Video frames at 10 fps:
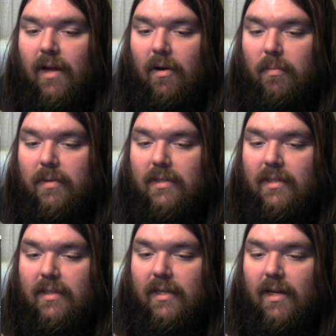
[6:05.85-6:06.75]
I hope this
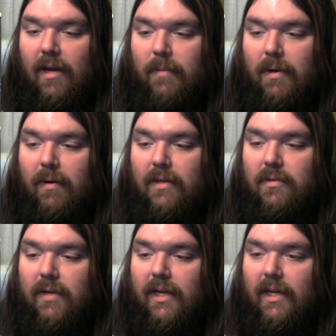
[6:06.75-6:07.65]
doesn't get copyright
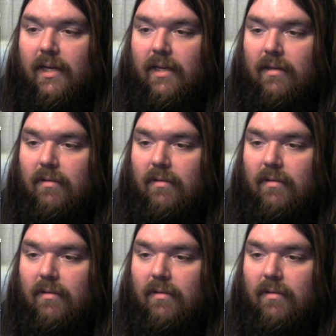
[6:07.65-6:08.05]
stricken.